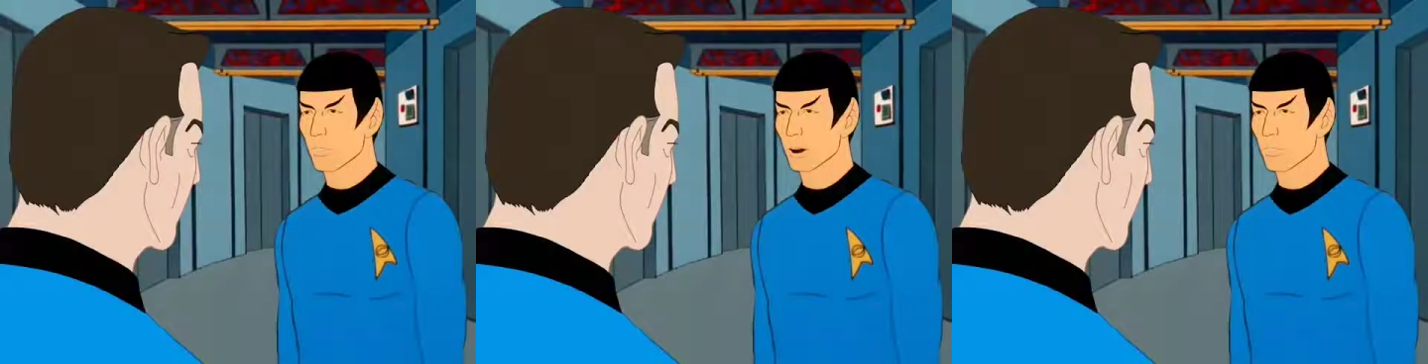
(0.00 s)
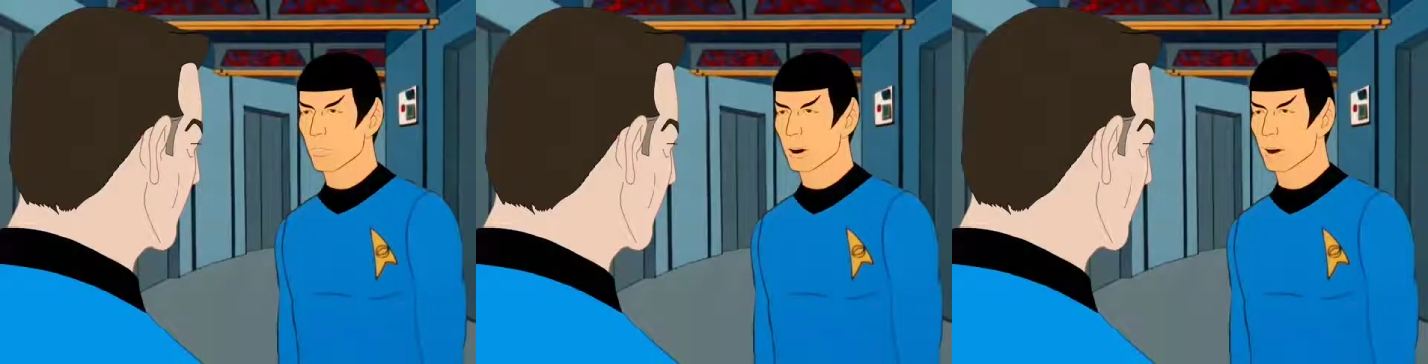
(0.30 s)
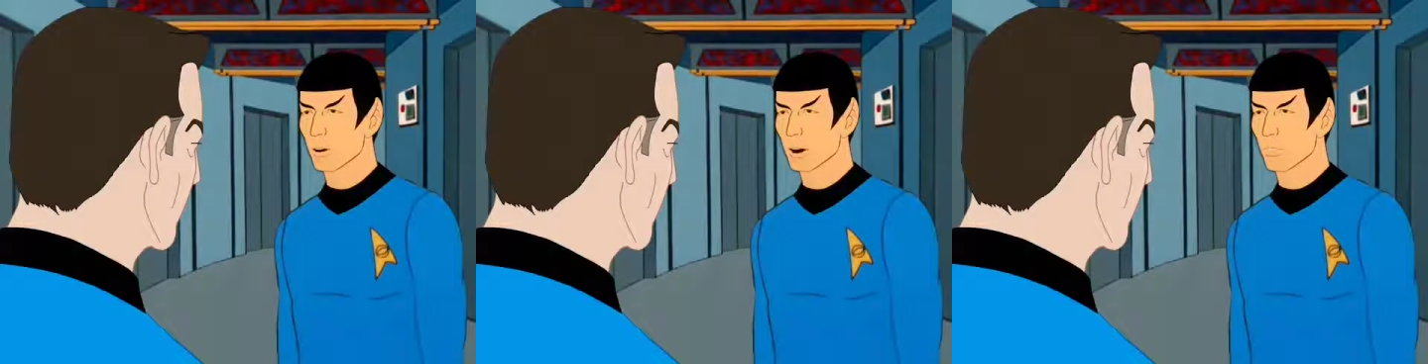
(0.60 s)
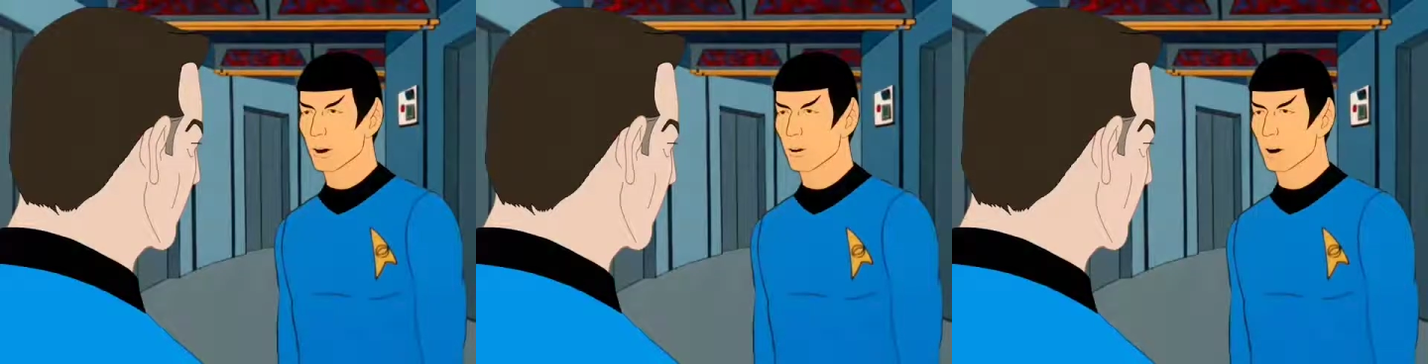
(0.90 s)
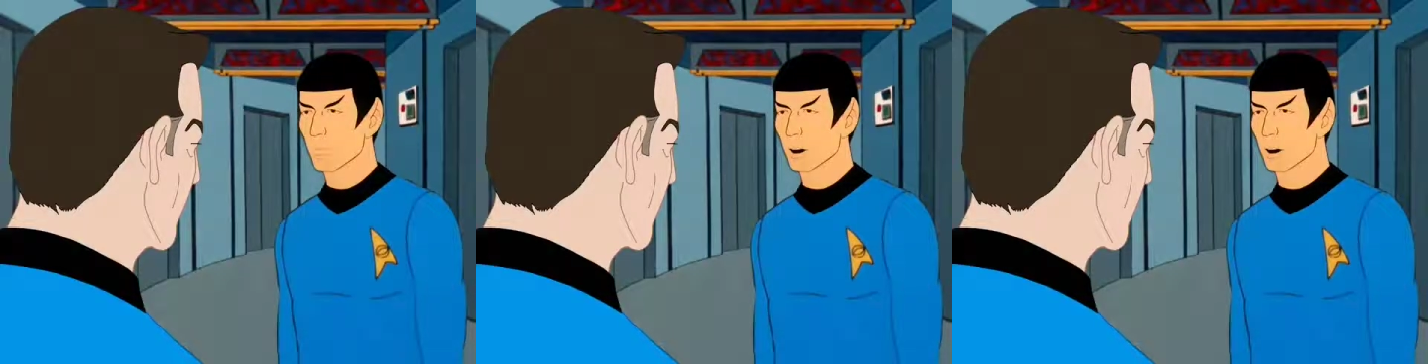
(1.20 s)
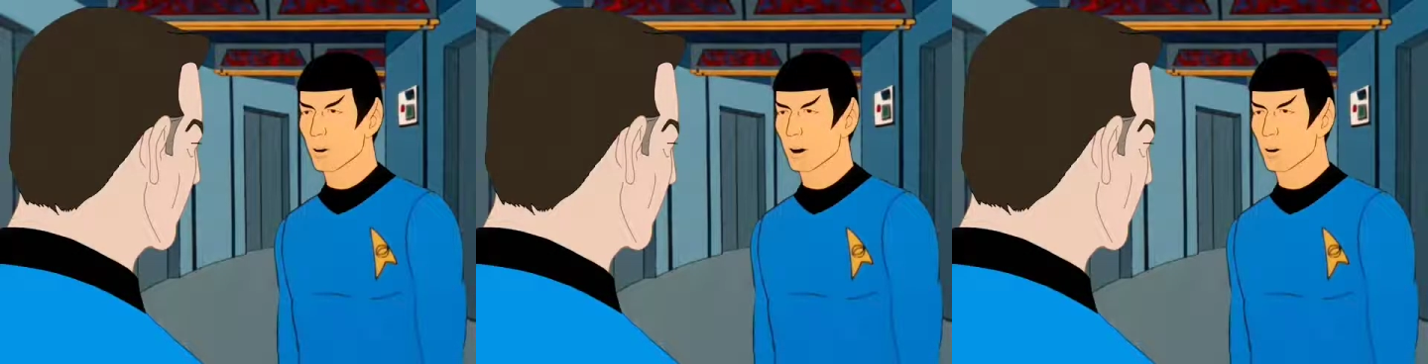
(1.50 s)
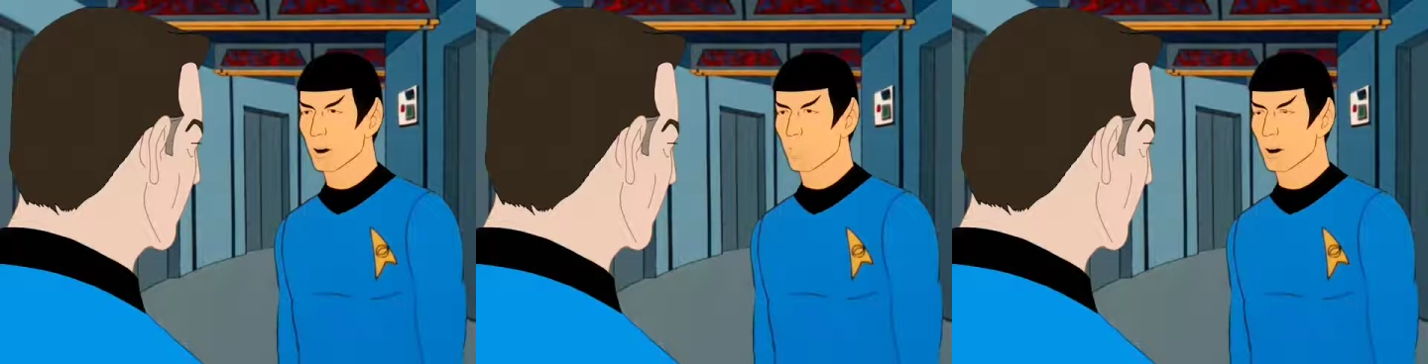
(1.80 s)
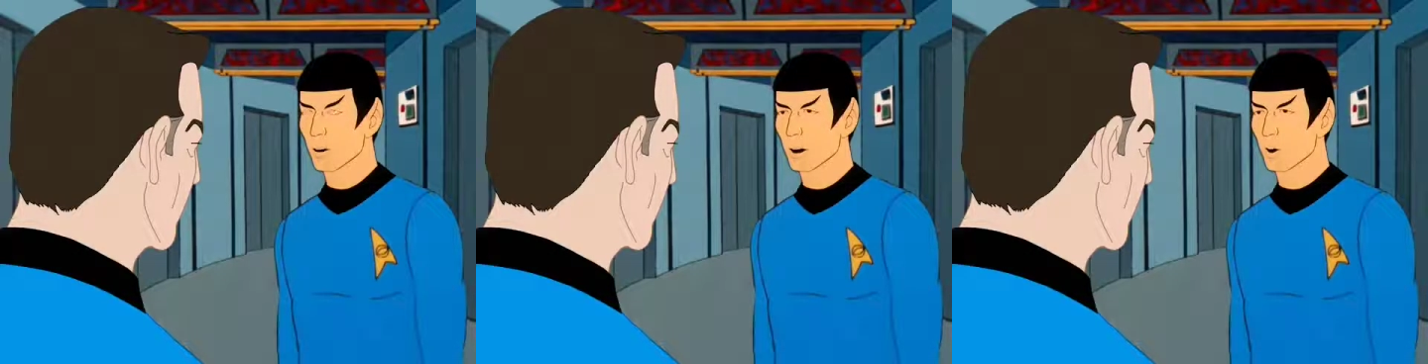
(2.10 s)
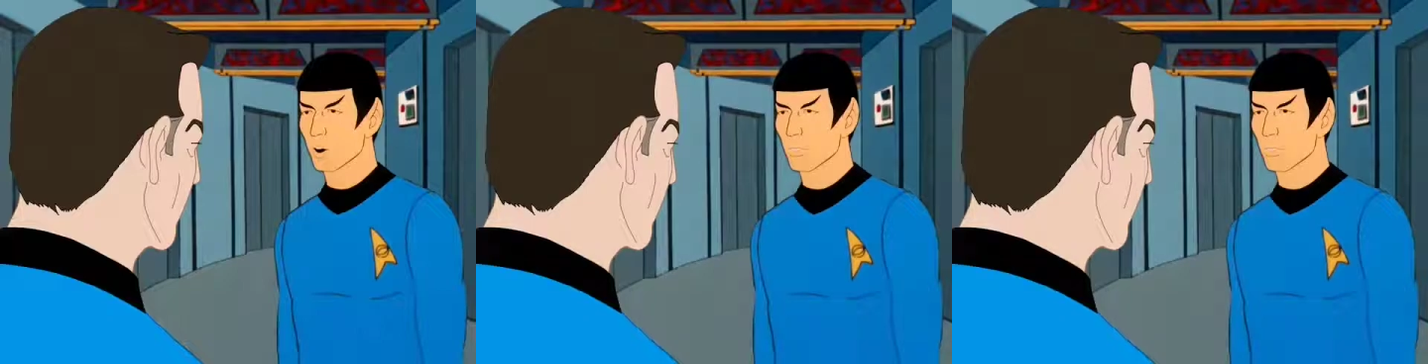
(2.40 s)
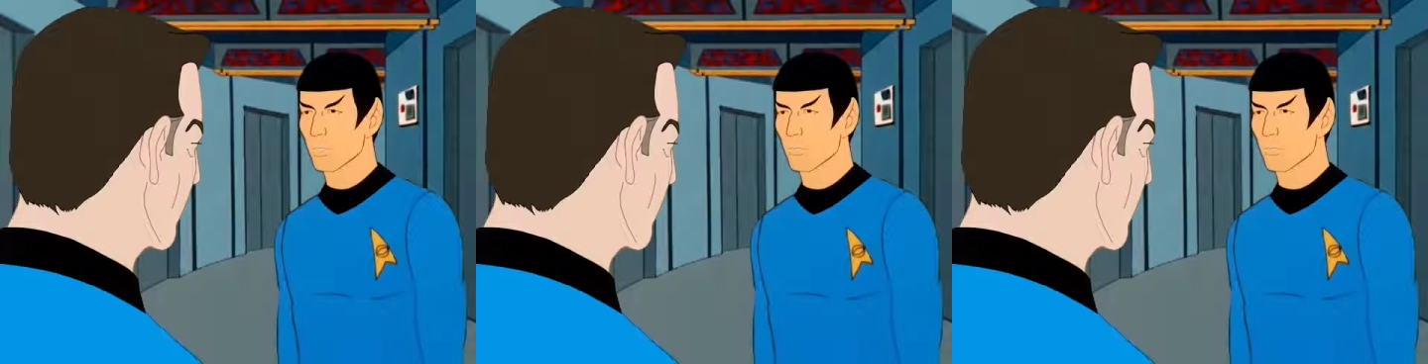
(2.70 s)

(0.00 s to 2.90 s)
vapors to augment the food pellets that are given each week.